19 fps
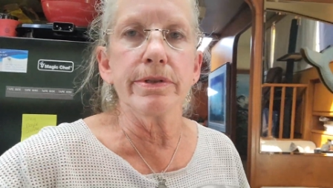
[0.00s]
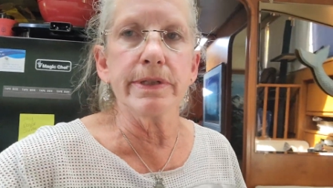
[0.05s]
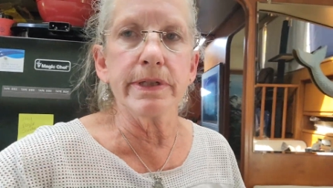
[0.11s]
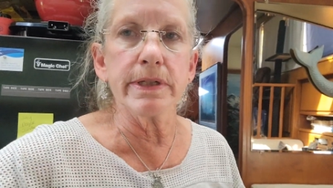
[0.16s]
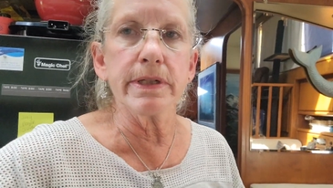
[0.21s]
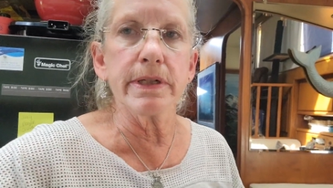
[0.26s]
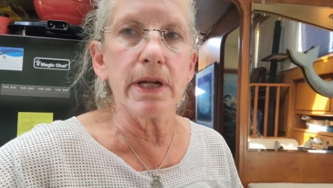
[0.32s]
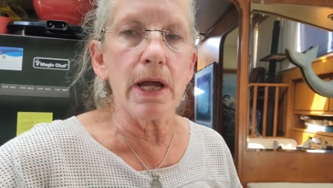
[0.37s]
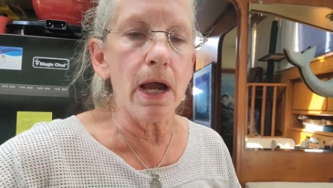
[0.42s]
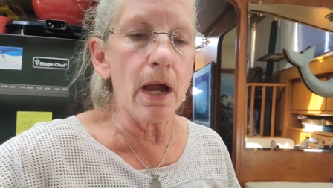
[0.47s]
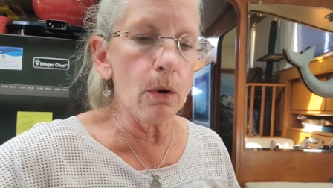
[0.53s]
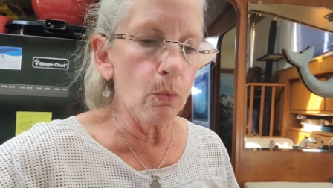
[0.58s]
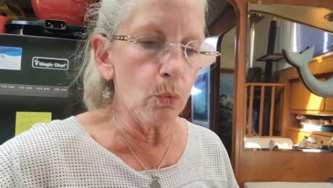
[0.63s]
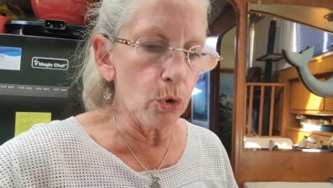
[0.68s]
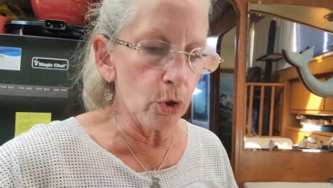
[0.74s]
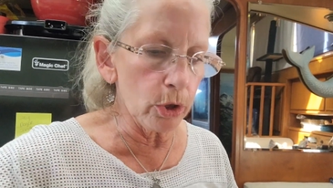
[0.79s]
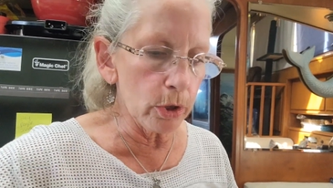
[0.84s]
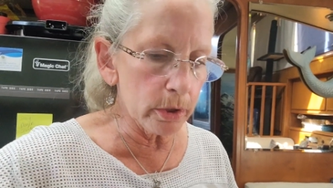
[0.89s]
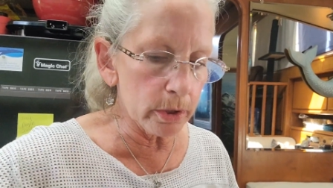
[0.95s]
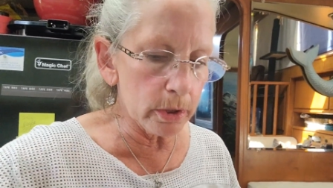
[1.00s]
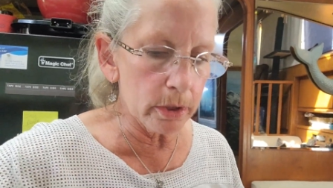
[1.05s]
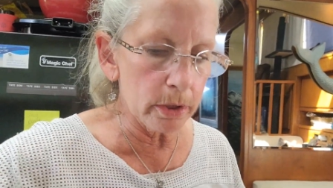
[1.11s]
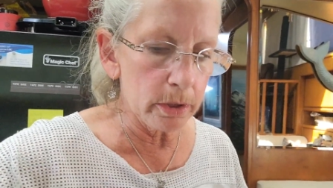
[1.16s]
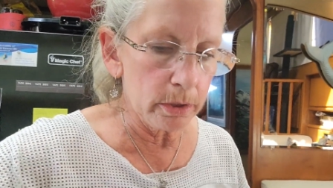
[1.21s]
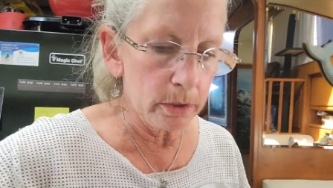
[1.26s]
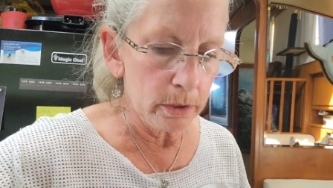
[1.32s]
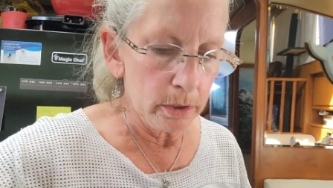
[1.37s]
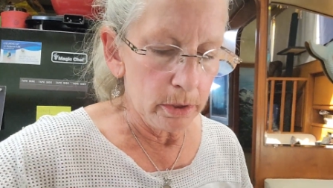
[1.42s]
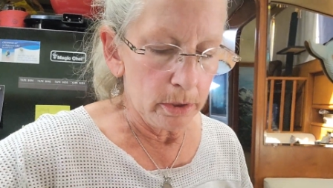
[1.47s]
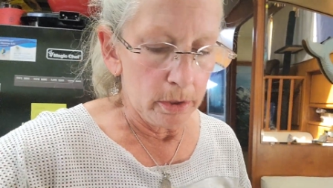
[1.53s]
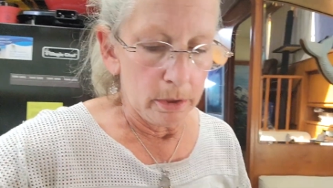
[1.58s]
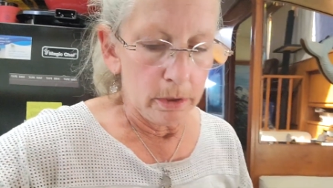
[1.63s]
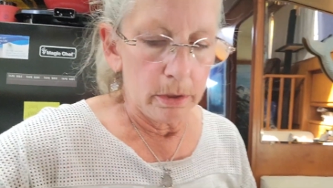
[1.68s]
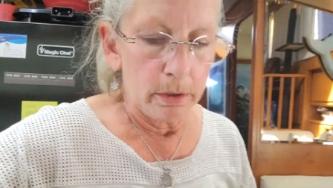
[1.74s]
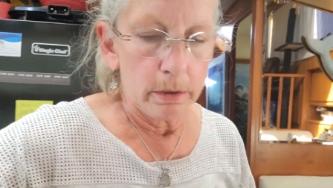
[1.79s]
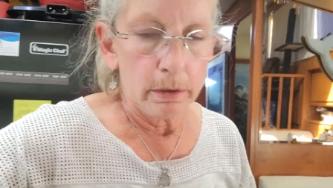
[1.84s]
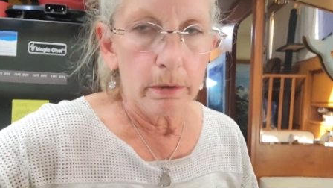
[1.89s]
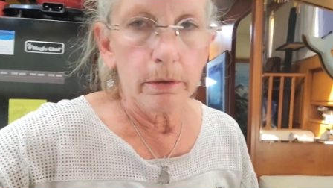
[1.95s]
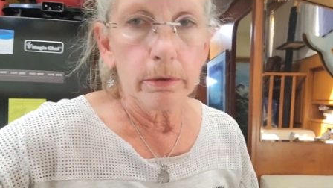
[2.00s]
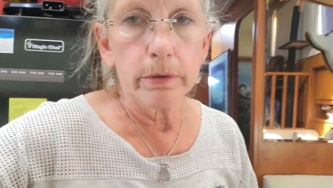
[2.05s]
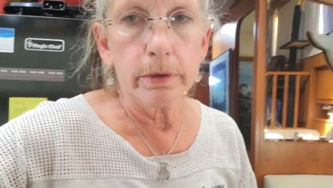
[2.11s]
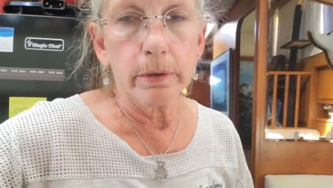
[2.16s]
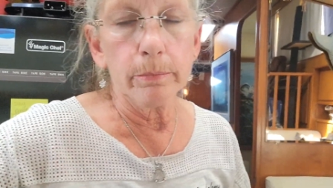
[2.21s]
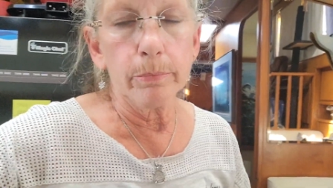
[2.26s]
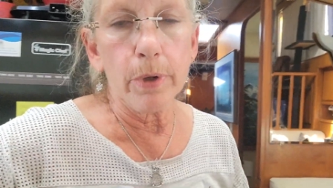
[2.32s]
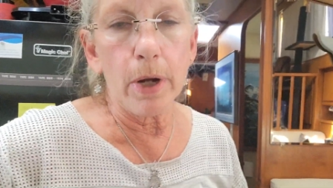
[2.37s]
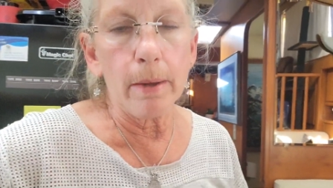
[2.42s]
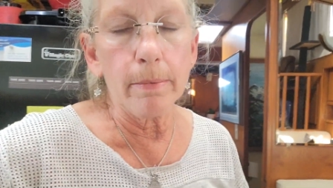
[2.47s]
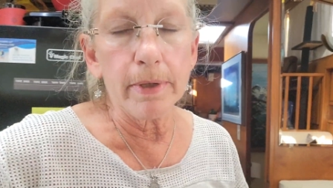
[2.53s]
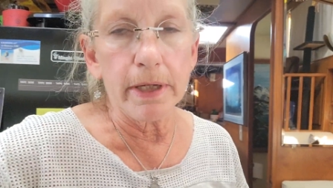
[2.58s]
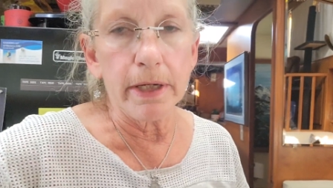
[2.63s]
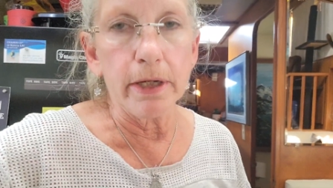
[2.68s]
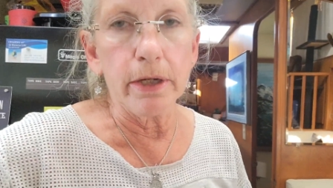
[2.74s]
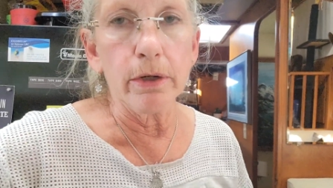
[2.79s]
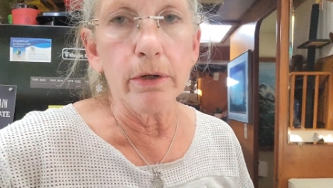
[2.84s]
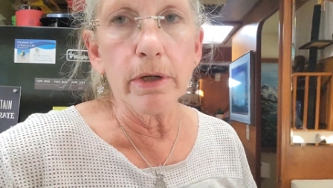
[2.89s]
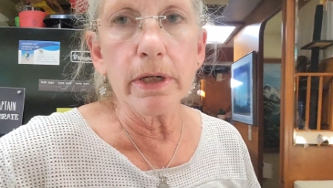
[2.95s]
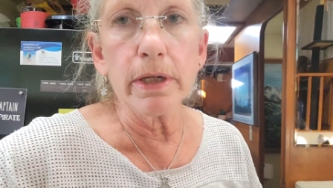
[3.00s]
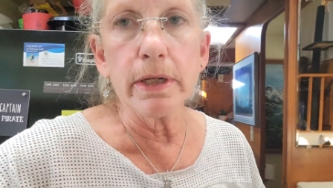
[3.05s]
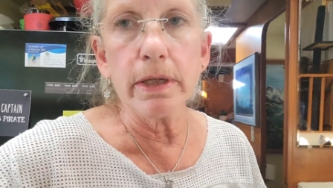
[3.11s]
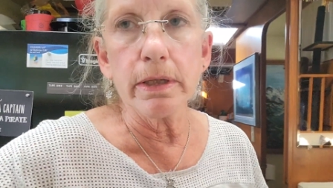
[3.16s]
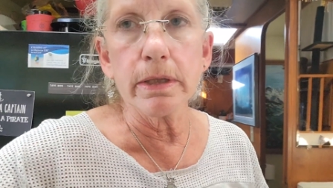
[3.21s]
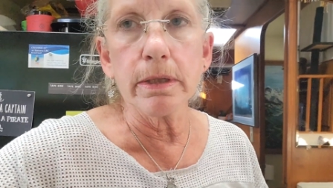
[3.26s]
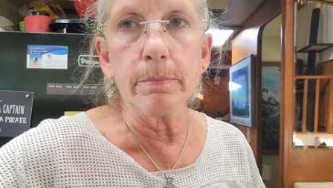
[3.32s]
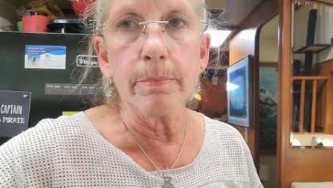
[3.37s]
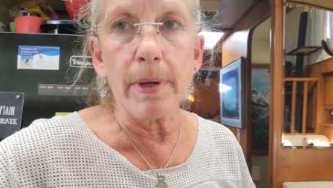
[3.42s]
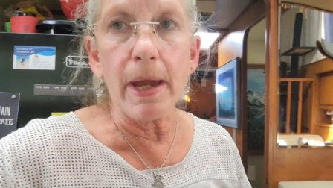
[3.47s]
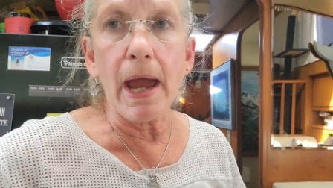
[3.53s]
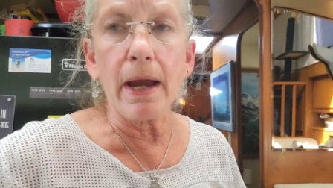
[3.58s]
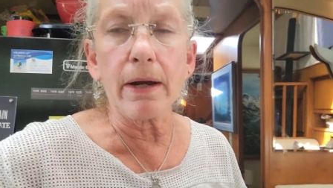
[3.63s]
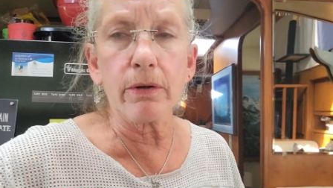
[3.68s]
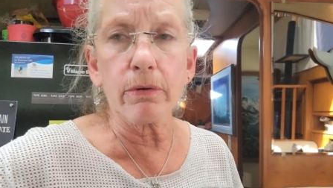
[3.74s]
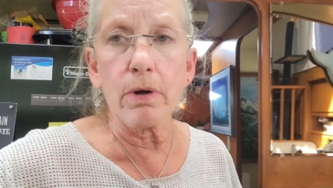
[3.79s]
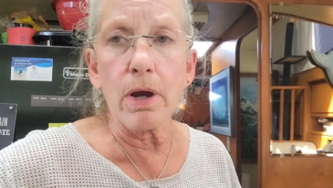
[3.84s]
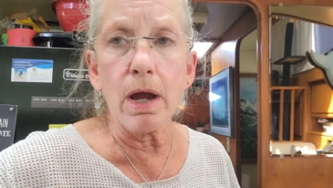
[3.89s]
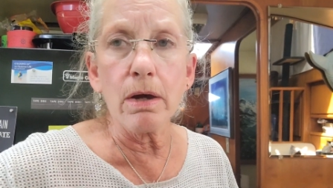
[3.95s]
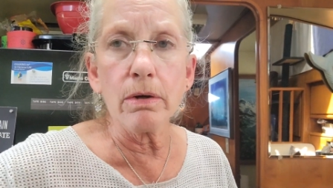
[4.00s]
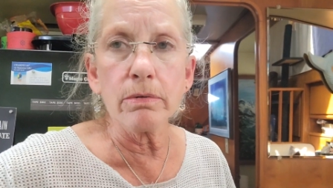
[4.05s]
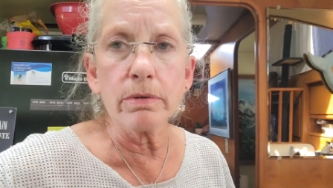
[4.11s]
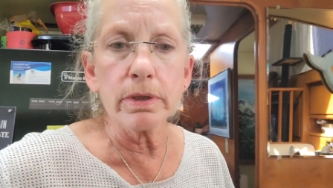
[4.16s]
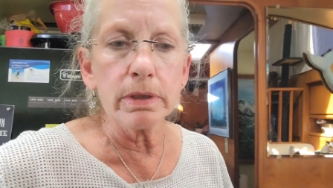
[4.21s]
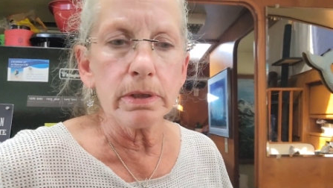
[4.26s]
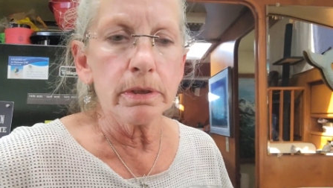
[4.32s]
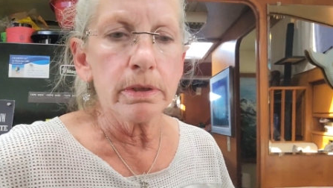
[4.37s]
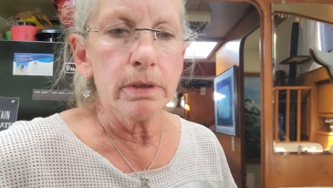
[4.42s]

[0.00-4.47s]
did not work, you can probably hear it in the background,